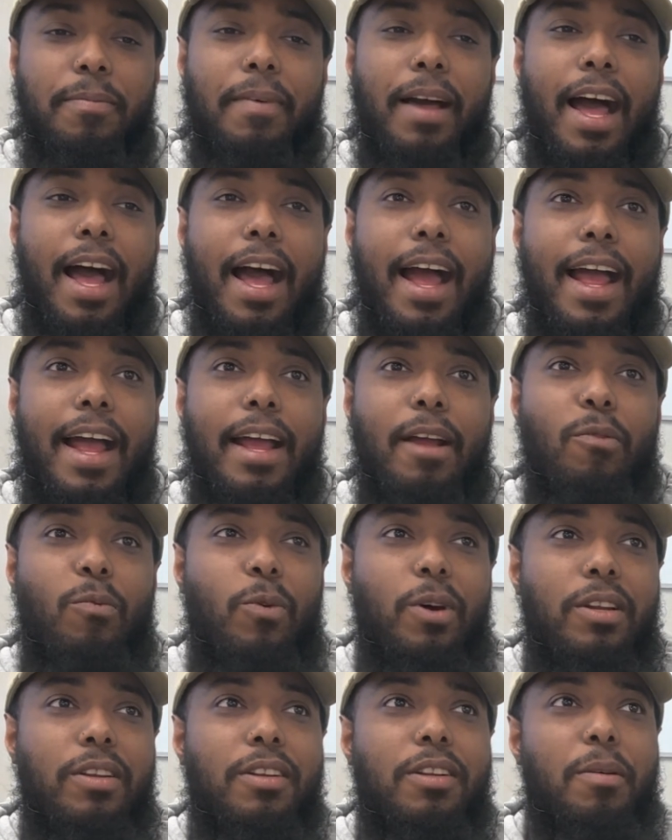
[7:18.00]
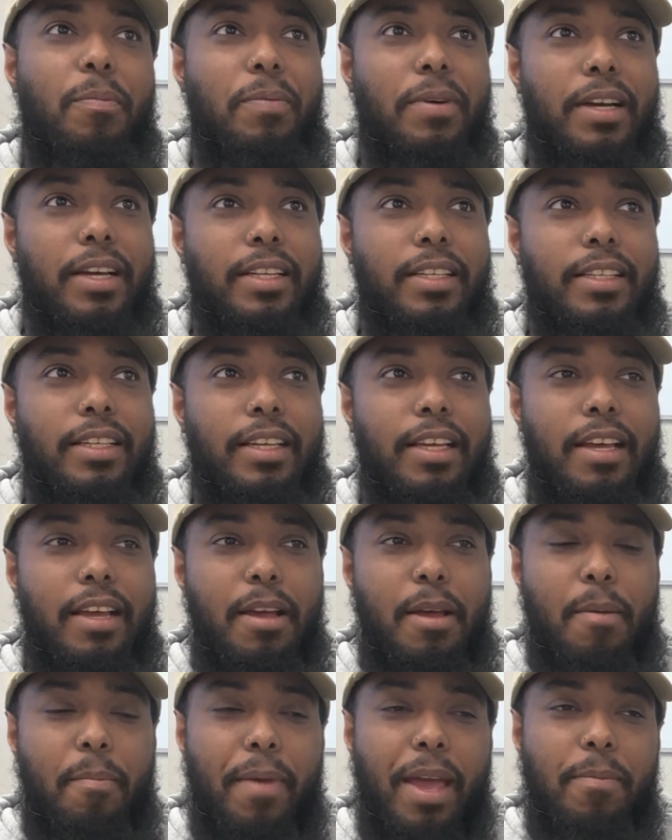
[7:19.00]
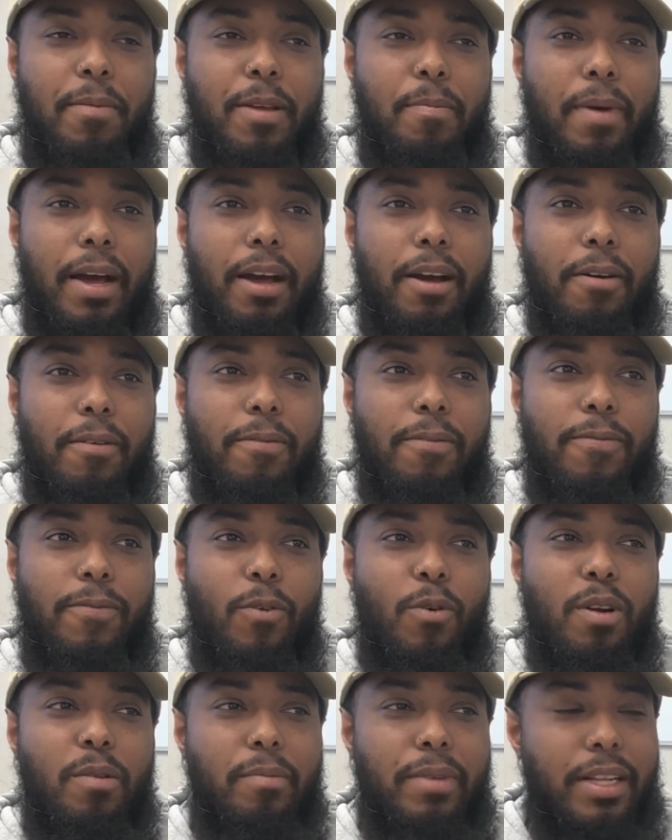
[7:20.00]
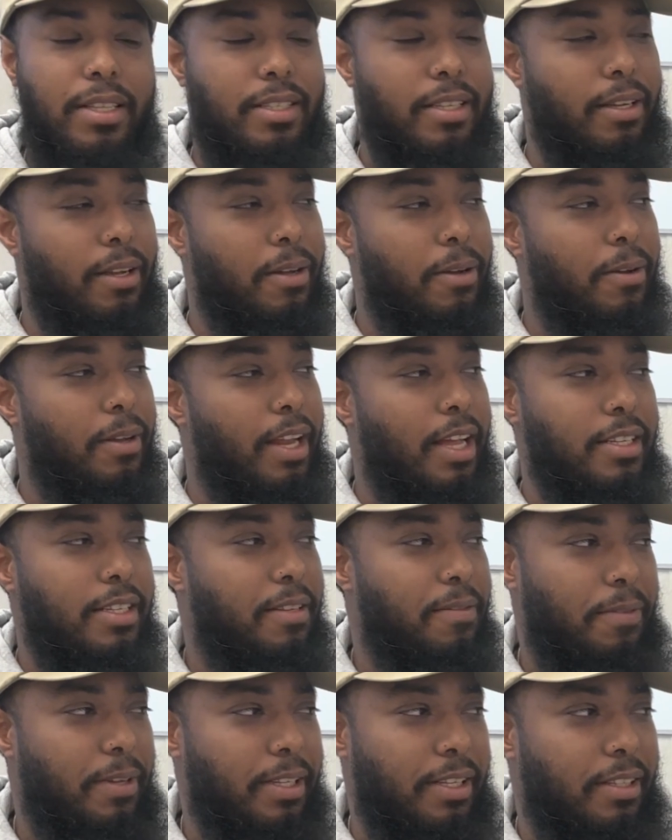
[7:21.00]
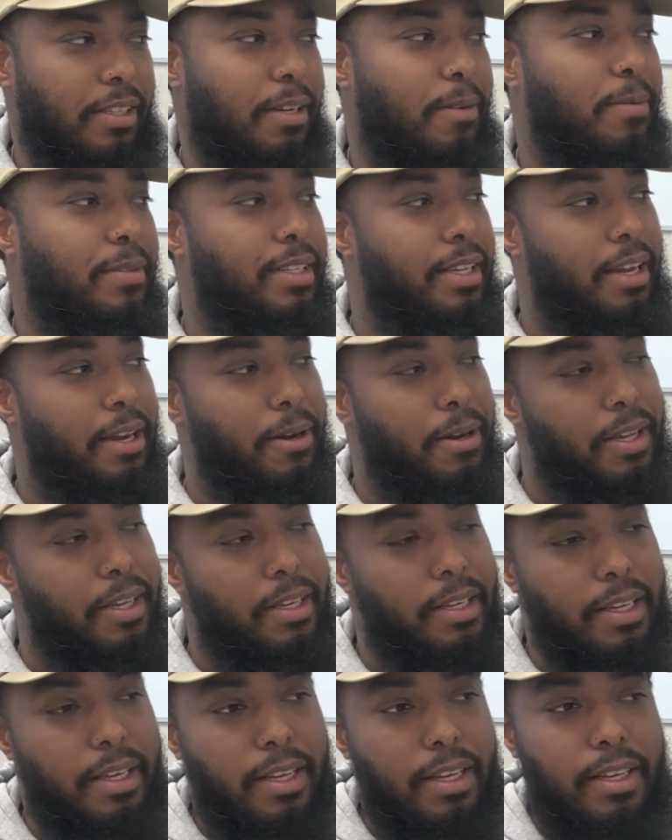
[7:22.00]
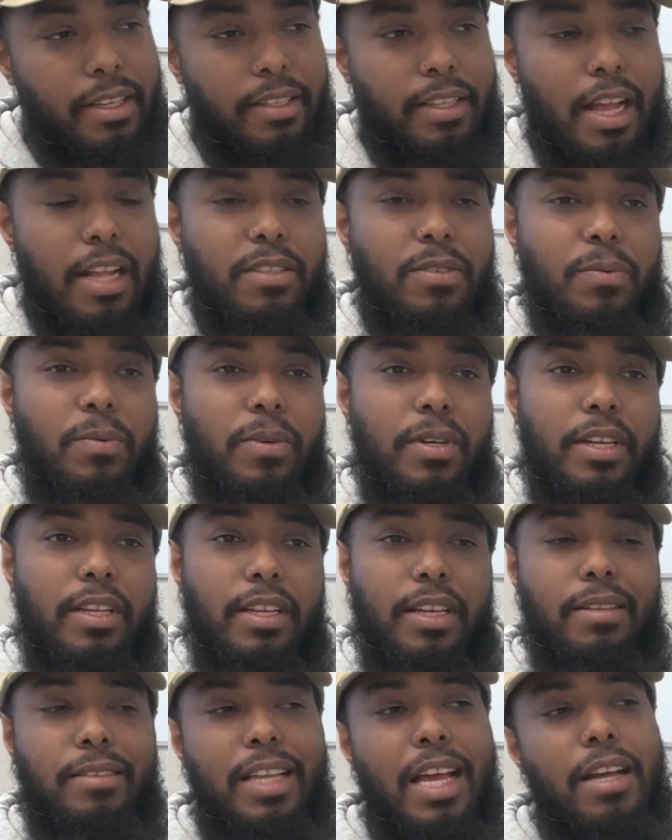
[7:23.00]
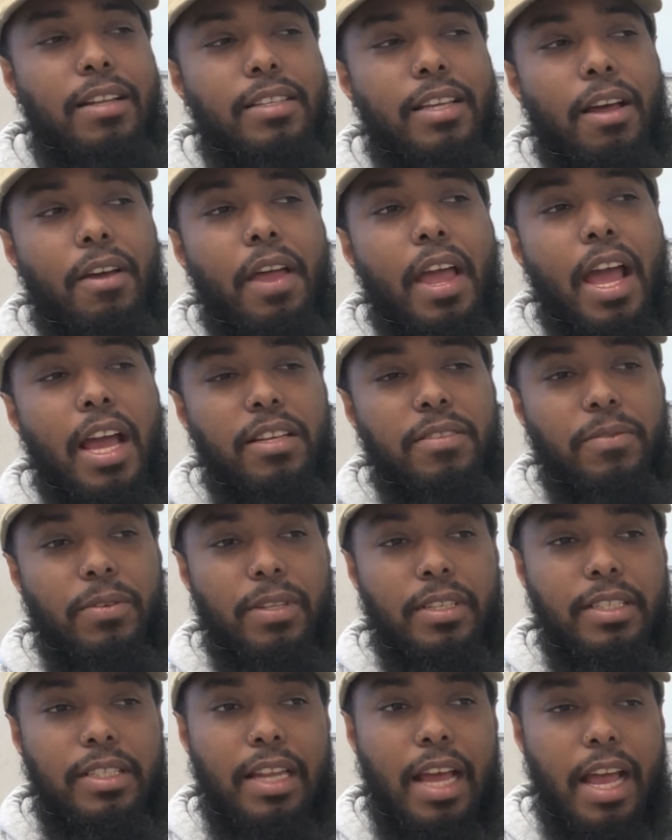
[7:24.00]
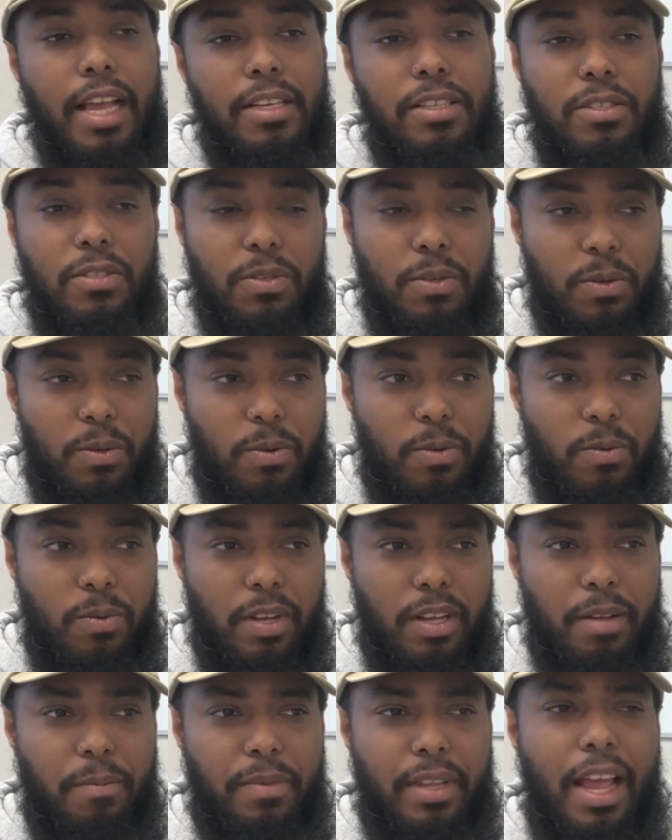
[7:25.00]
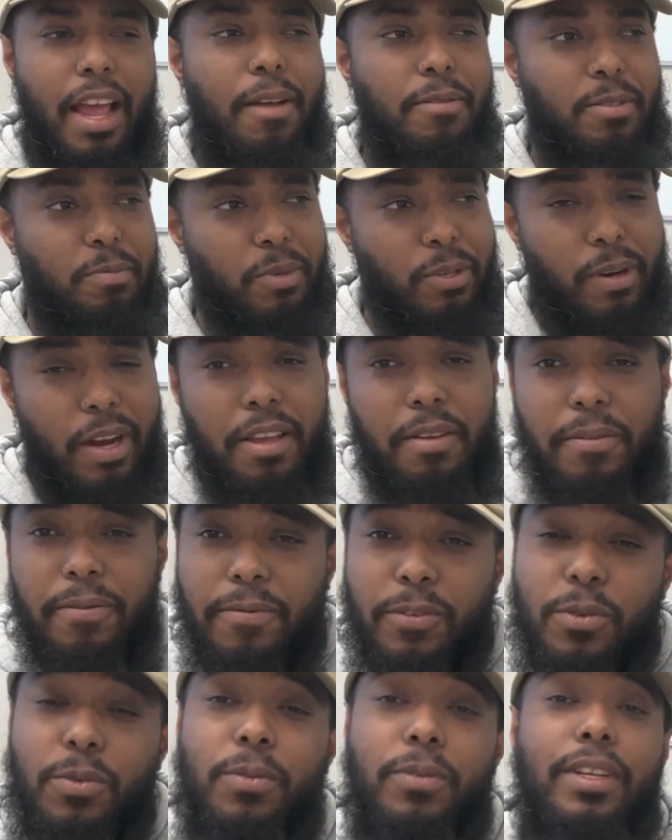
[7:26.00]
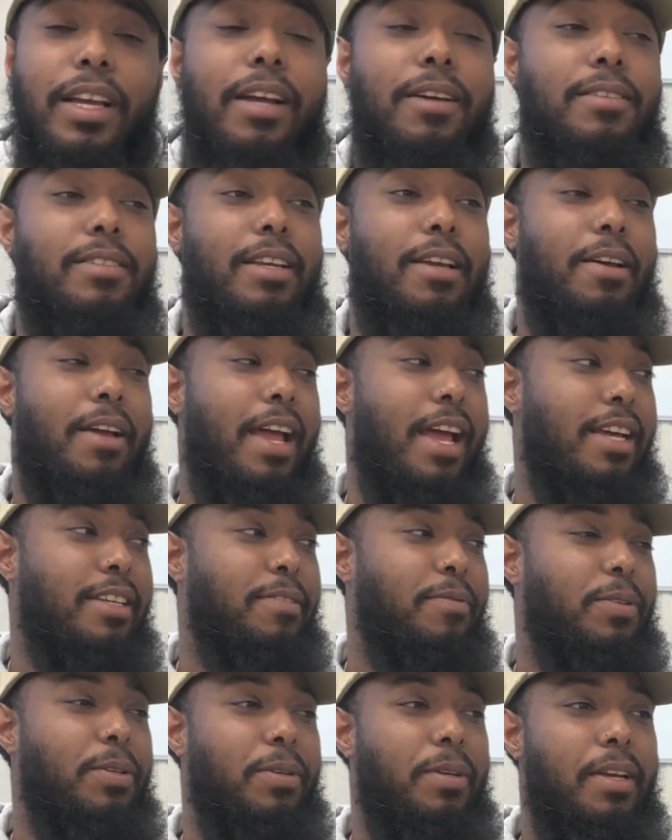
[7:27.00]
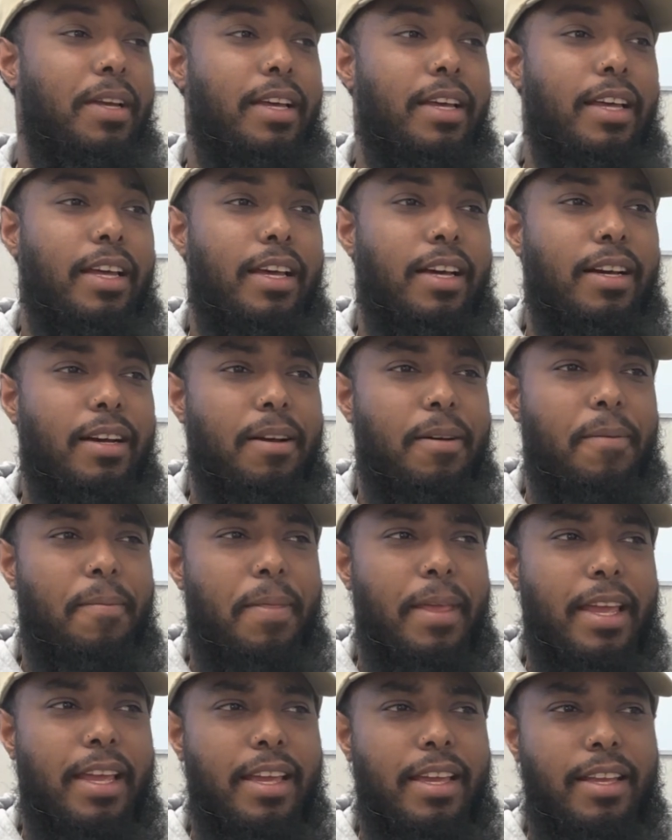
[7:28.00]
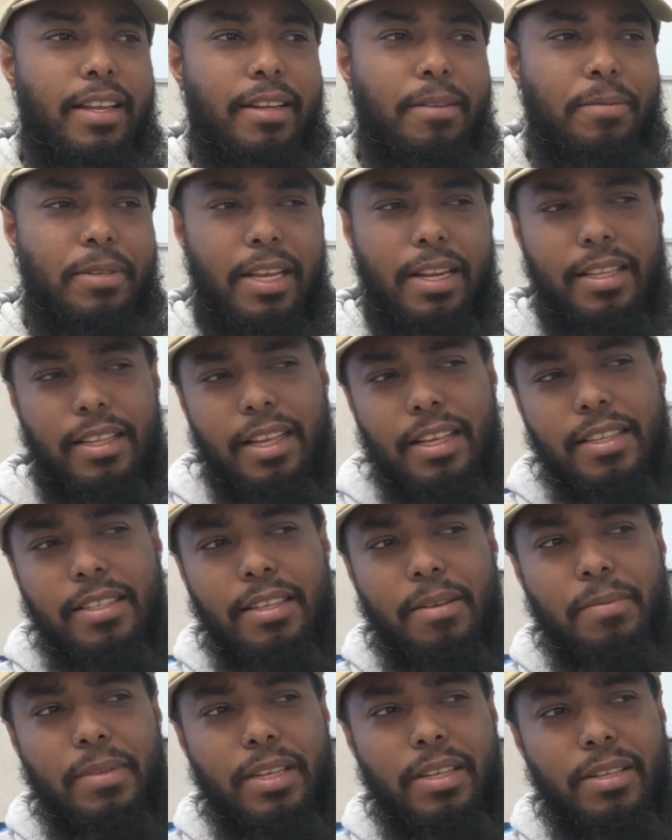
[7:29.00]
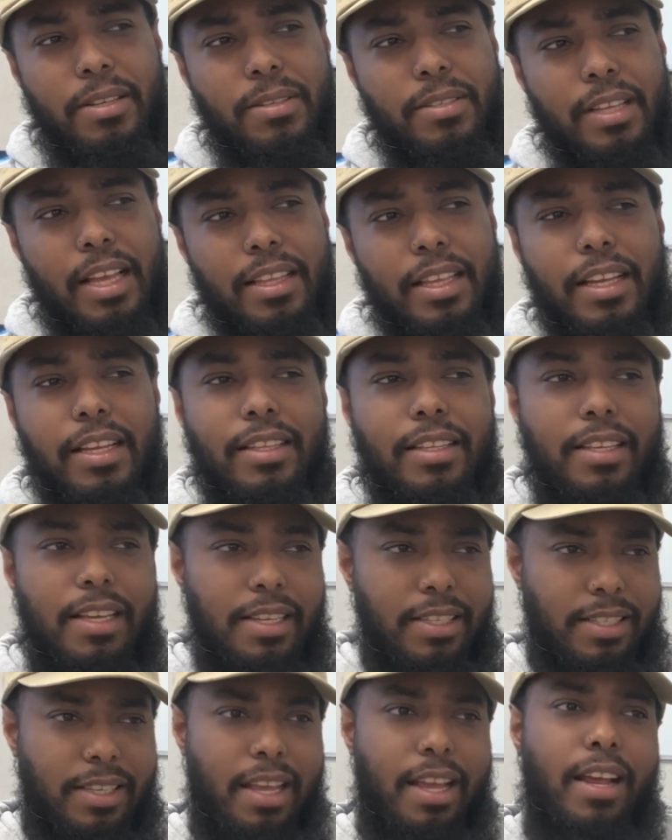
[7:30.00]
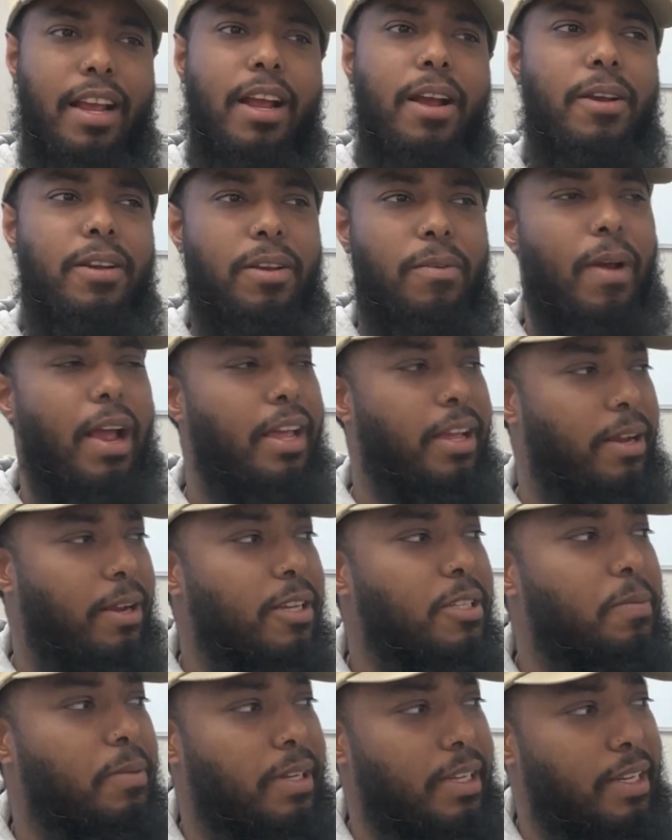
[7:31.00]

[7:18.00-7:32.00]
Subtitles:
I wandered upon it maybe about 4 months ago, and I just fell in love with the area. That's one. Downtown Asheville is nice too. They have some great food downtown Asheville. And I'm trying to think of something else. I think this area right here is pretty